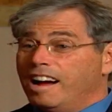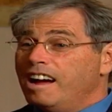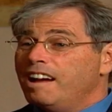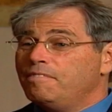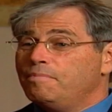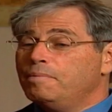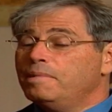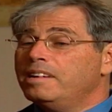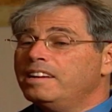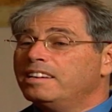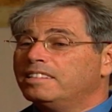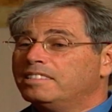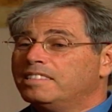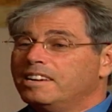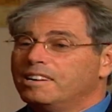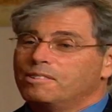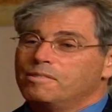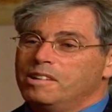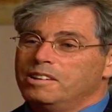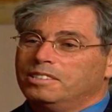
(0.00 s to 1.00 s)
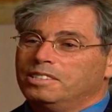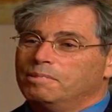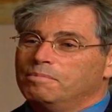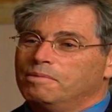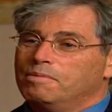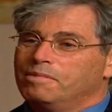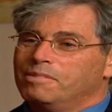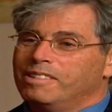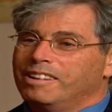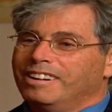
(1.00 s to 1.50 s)
I've been asked that question
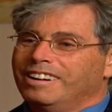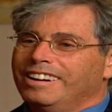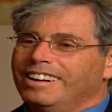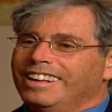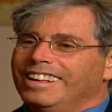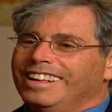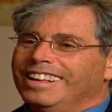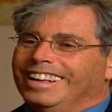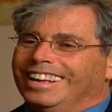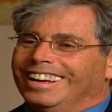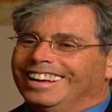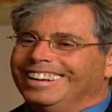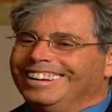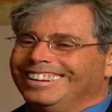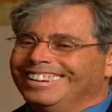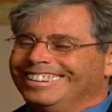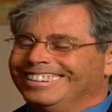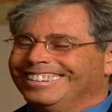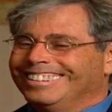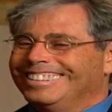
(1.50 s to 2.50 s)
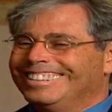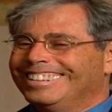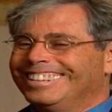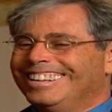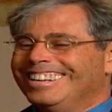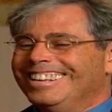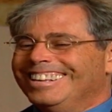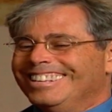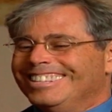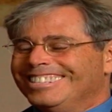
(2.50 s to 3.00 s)
before.
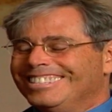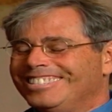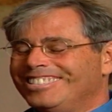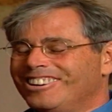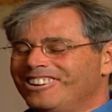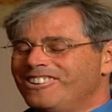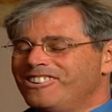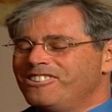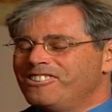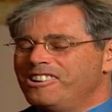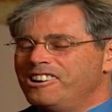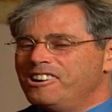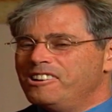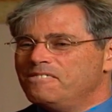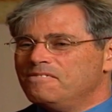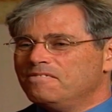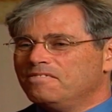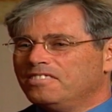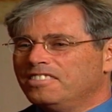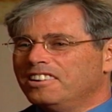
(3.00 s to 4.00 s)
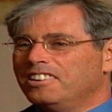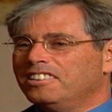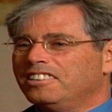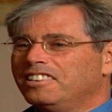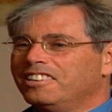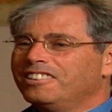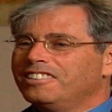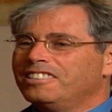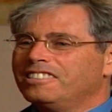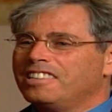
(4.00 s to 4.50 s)
So
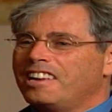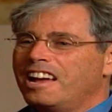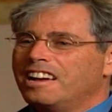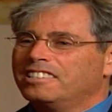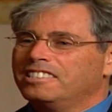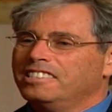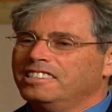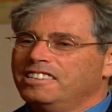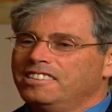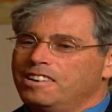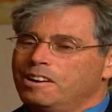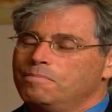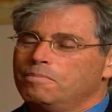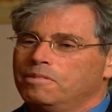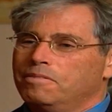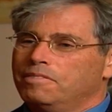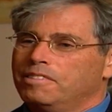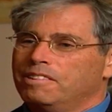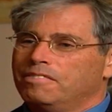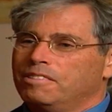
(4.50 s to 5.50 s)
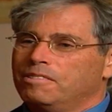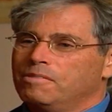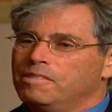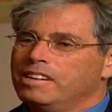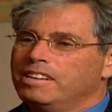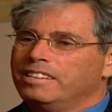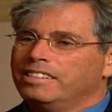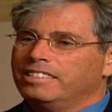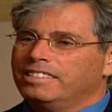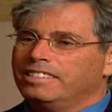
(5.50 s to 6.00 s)
there's actually a number of different
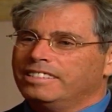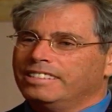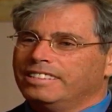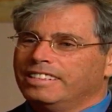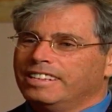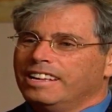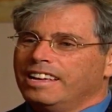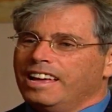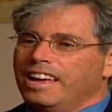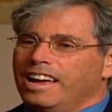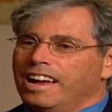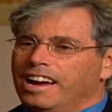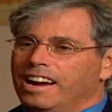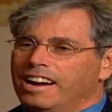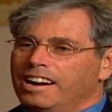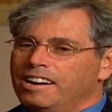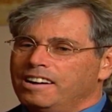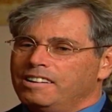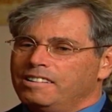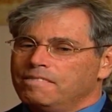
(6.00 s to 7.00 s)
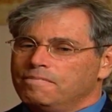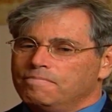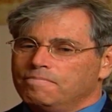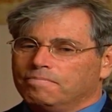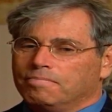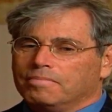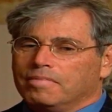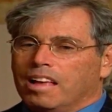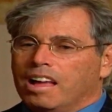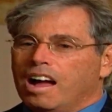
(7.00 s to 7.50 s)
ways.
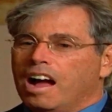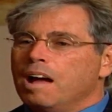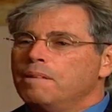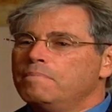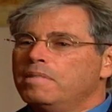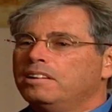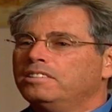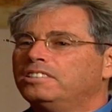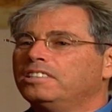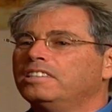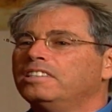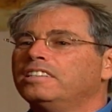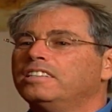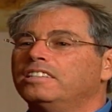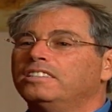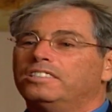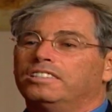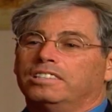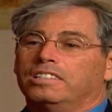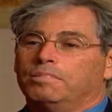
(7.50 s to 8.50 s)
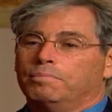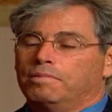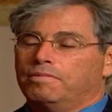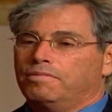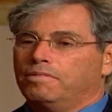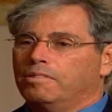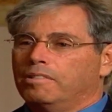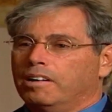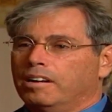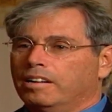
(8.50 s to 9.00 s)
I mentioned insulin
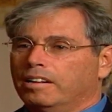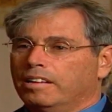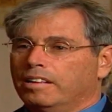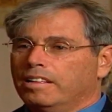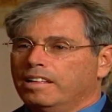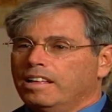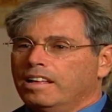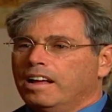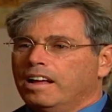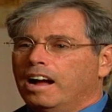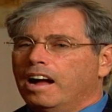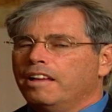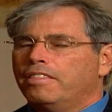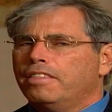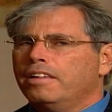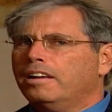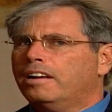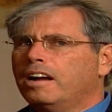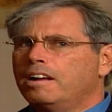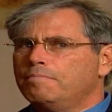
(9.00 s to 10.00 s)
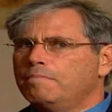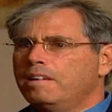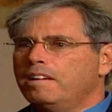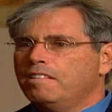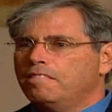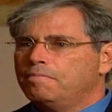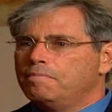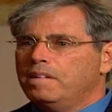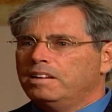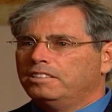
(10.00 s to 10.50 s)
before. I think I may
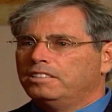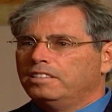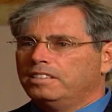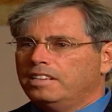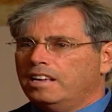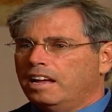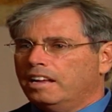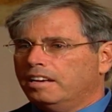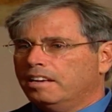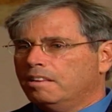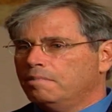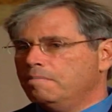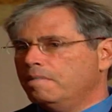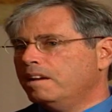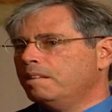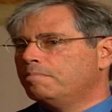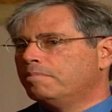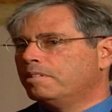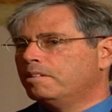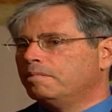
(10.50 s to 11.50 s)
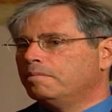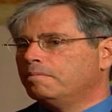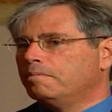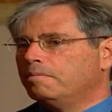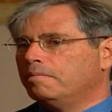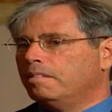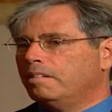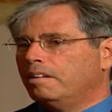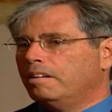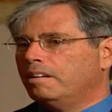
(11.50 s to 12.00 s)
have mentioned that the main
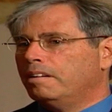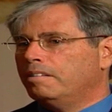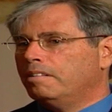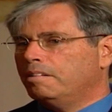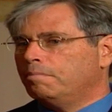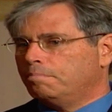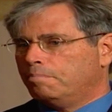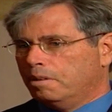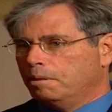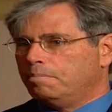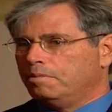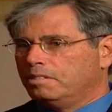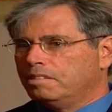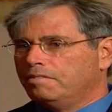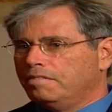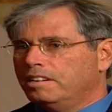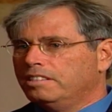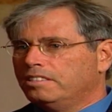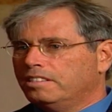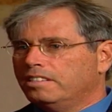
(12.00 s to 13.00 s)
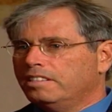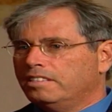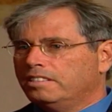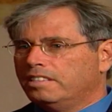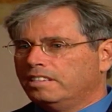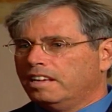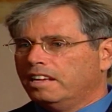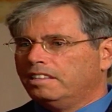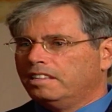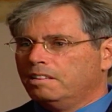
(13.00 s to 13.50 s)
purpose of insulin
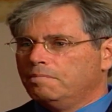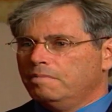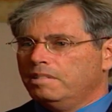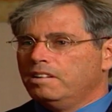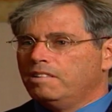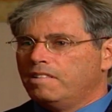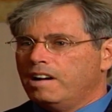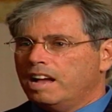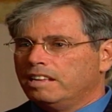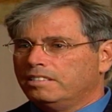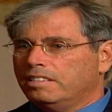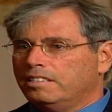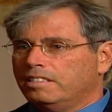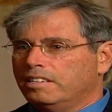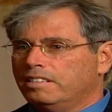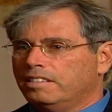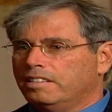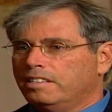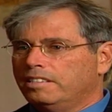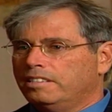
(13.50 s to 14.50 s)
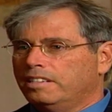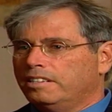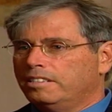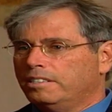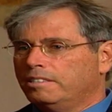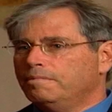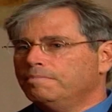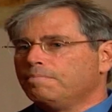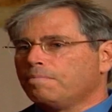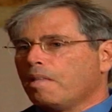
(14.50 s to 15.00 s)
is to get the amino acids into the
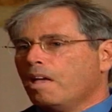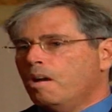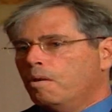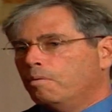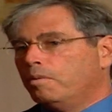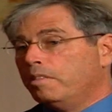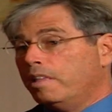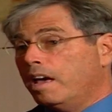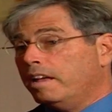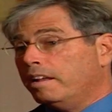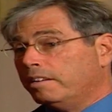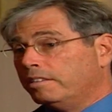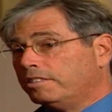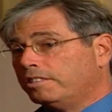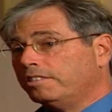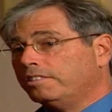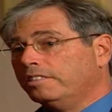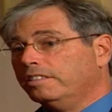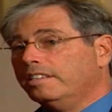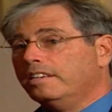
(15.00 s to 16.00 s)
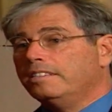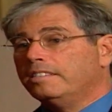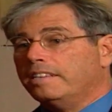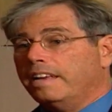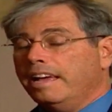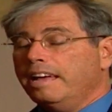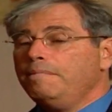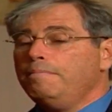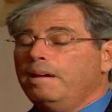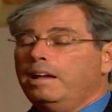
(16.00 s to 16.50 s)
tissue. Well, that certainly is
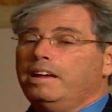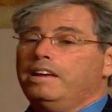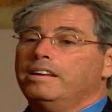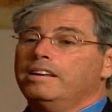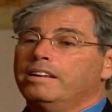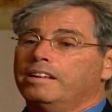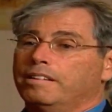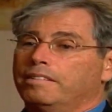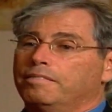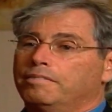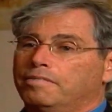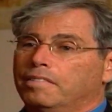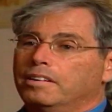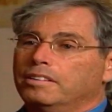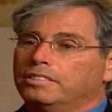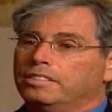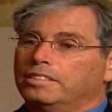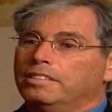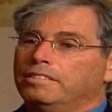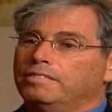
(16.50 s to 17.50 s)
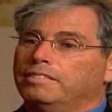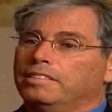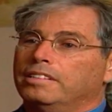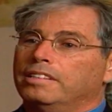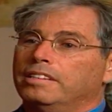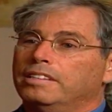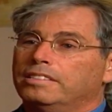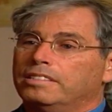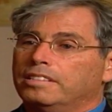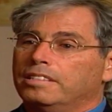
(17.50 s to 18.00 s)
a main function of
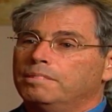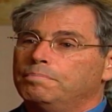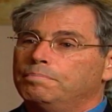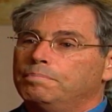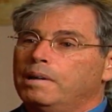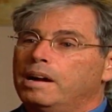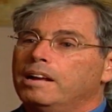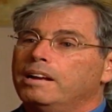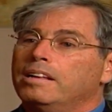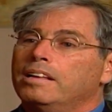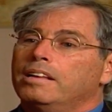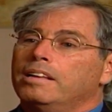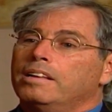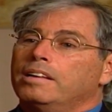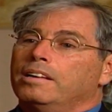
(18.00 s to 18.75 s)
insulin, but